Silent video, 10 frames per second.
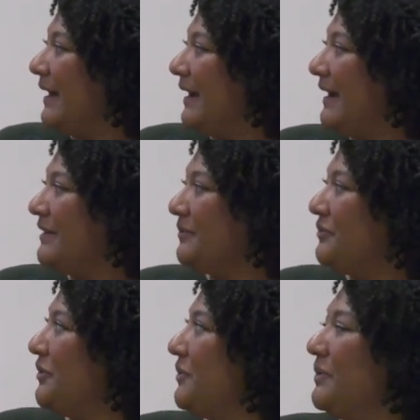I don't
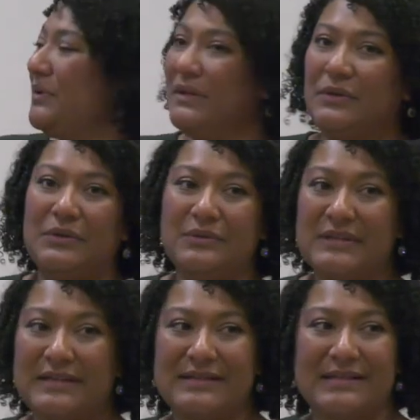know who
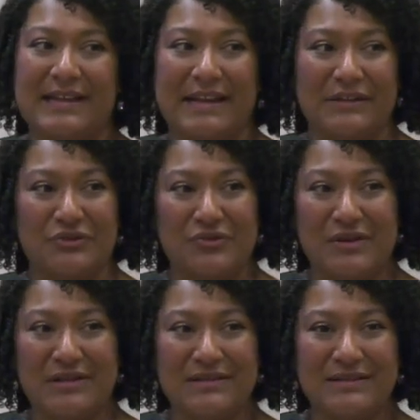does
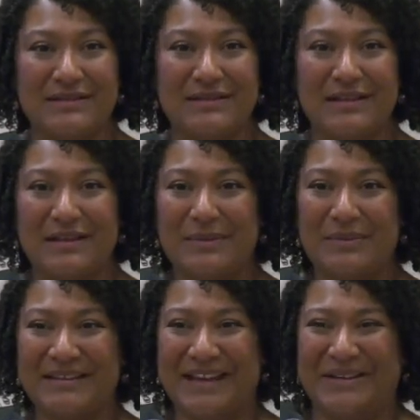Scantrons,
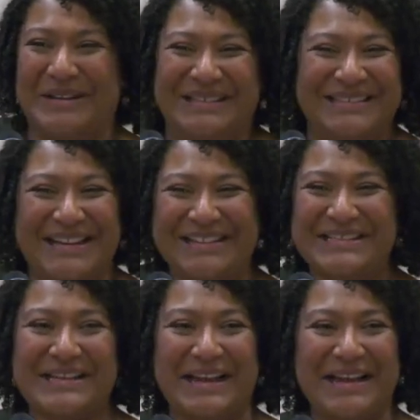but that,
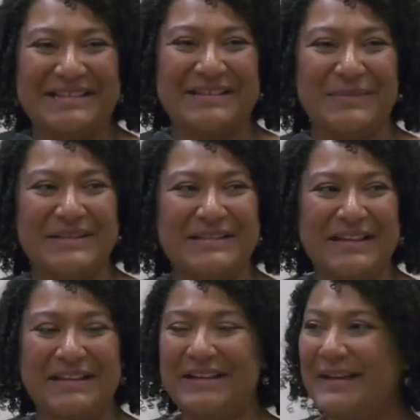because I asked them, I
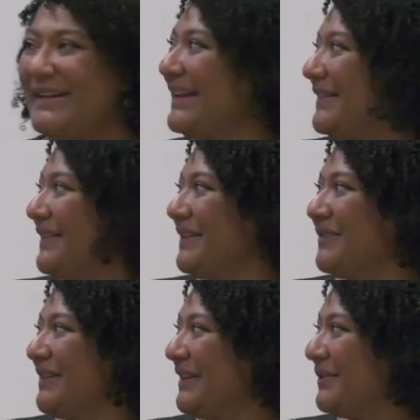said, I can't think of
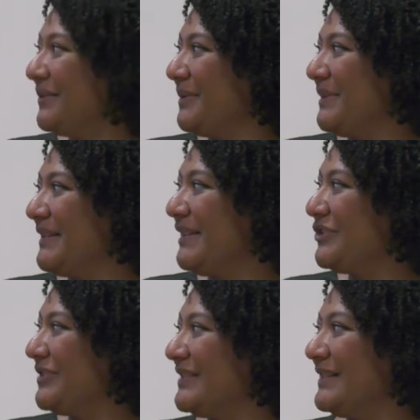any other
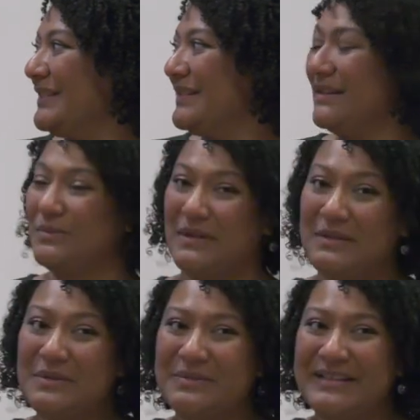limitations, and they said,
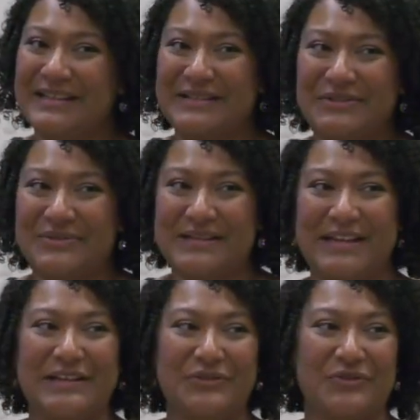well, we can't do
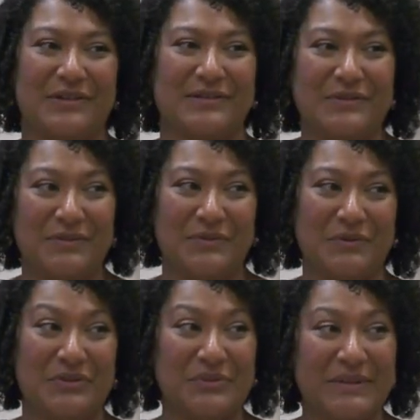Scantron, so if you're
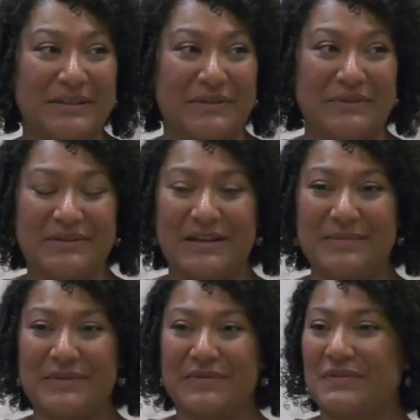doing those
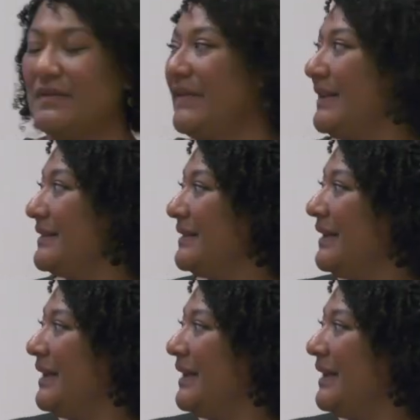types of surveys,